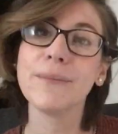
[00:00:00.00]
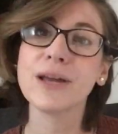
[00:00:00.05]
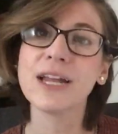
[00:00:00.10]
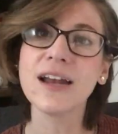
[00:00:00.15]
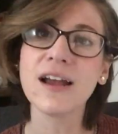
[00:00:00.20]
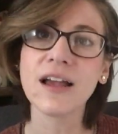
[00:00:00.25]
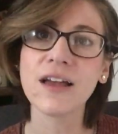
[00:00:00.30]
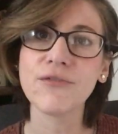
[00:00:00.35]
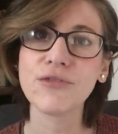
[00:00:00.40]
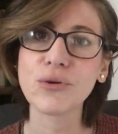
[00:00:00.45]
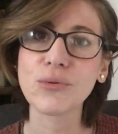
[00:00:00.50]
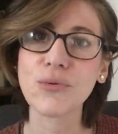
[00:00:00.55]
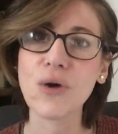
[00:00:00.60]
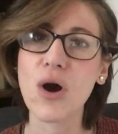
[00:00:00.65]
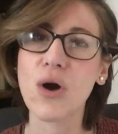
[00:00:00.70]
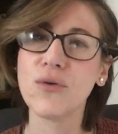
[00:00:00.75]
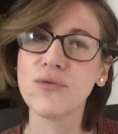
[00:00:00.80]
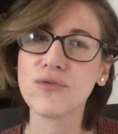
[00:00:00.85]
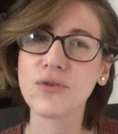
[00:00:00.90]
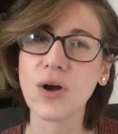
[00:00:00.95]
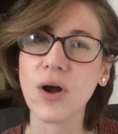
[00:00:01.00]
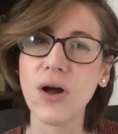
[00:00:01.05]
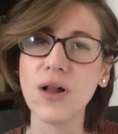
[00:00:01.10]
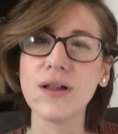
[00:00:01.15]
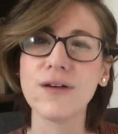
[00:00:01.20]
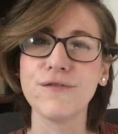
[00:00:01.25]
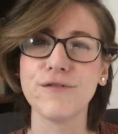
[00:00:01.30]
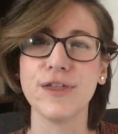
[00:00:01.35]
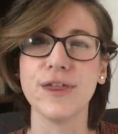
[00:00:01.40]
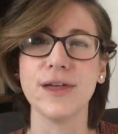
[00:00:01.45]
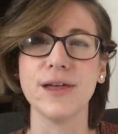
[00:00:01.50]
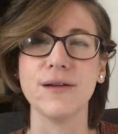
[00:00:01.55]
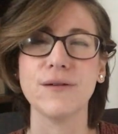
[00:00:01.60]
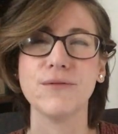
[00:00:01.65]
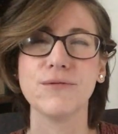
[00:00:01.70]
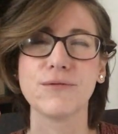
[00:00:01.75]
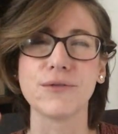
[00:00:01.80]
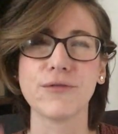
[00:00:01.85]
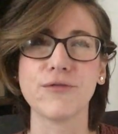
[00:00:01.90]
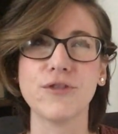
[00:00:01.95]
I'm going to give an overall of the
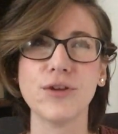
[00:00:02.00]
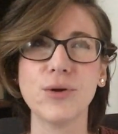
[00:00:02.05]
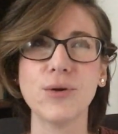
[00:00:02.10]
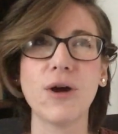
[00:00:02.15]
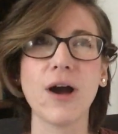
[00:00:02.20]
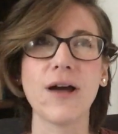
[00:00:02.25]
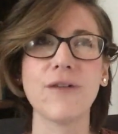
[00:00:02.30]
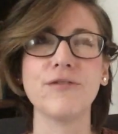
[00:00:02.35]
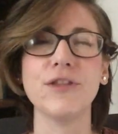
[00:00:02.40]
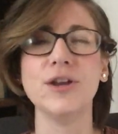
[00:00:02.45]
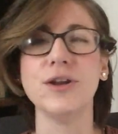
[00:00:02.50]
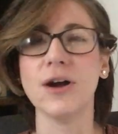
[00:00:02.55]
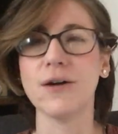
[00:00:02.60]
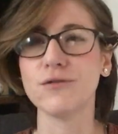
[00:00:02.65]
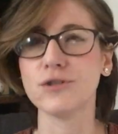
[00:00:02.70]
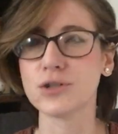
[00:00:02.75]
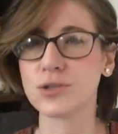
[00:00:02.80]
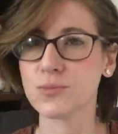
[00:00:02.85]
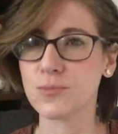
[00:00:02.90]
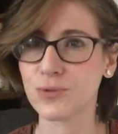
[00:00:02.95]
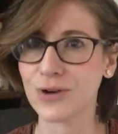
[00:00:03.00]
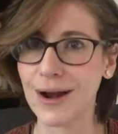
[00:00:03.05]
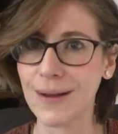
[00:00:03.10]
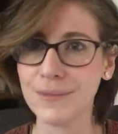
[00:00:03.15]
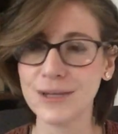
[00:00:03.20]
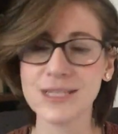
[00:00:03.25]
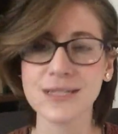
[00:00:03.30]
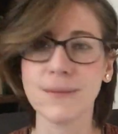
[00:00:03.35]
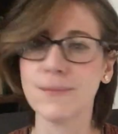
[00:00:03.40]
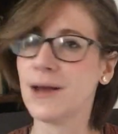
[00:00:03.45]
review of the novel's premise.